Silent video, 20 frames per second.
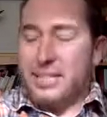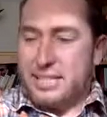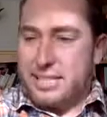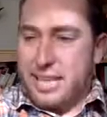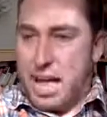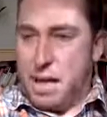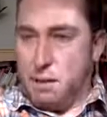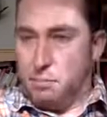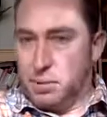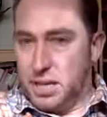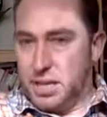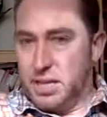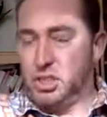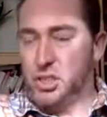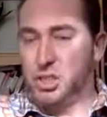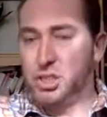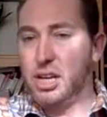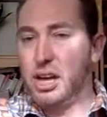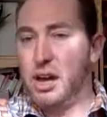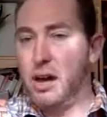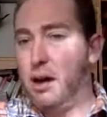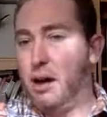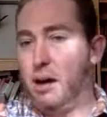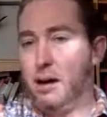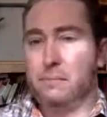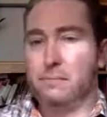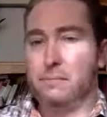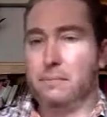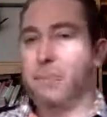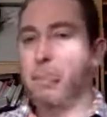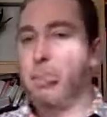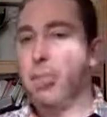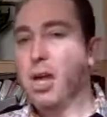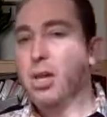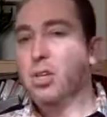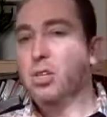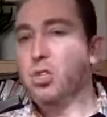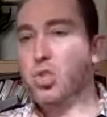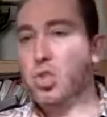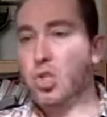established
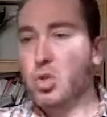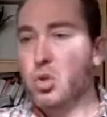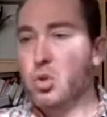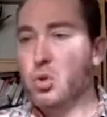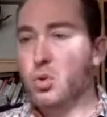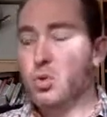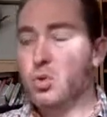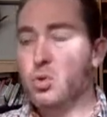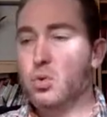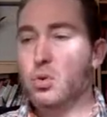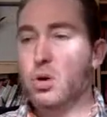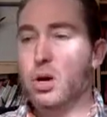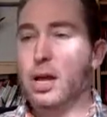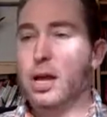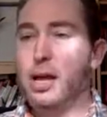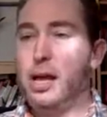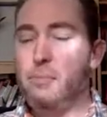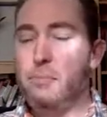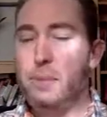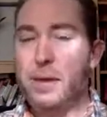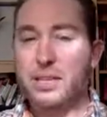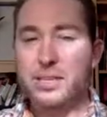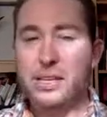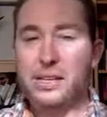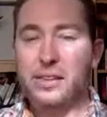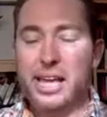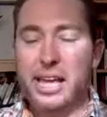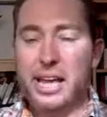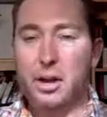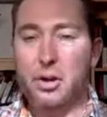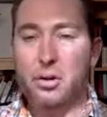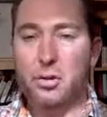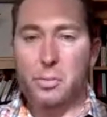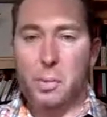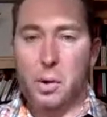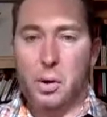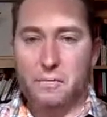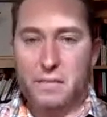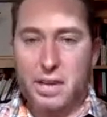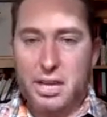to basically under the
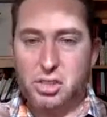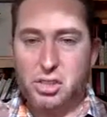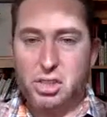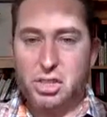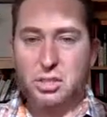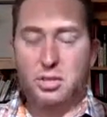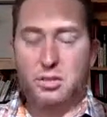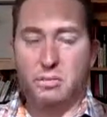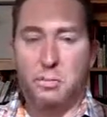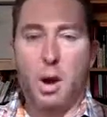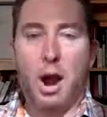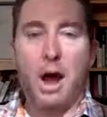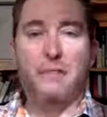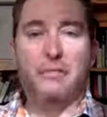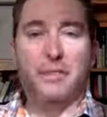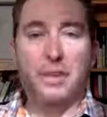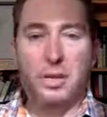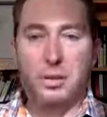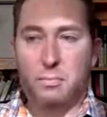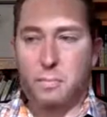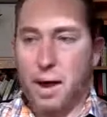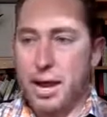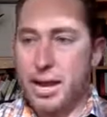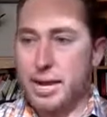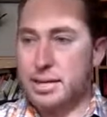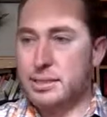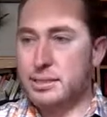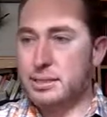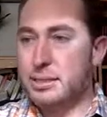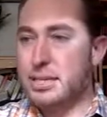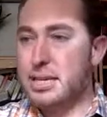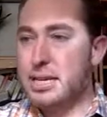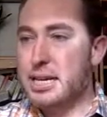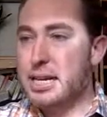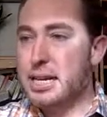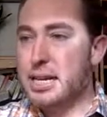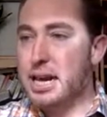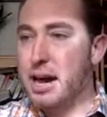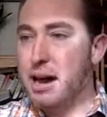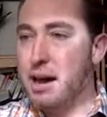motivations of profit, right?
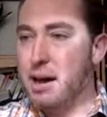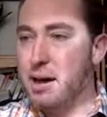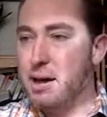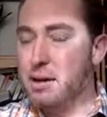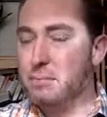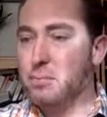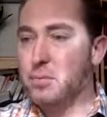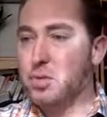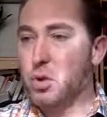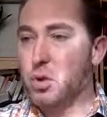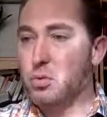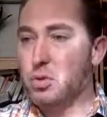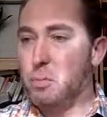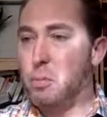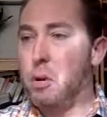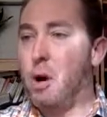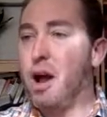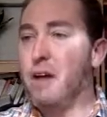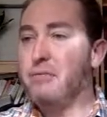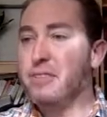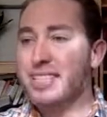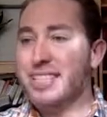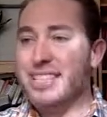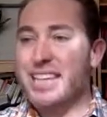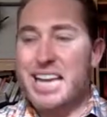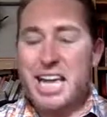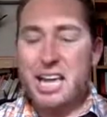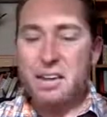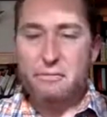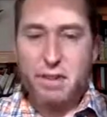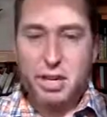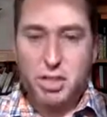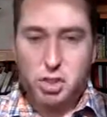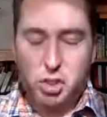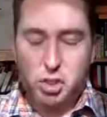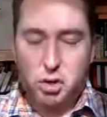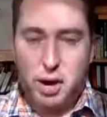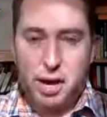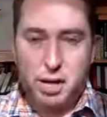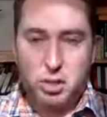So it was a profit-seeking
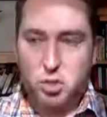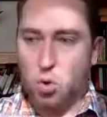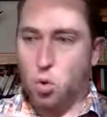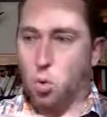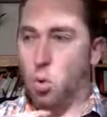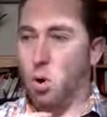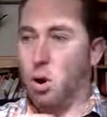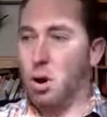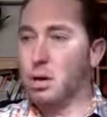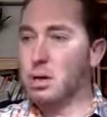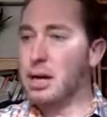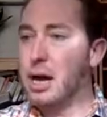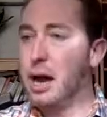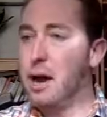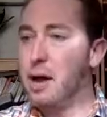venture at its core,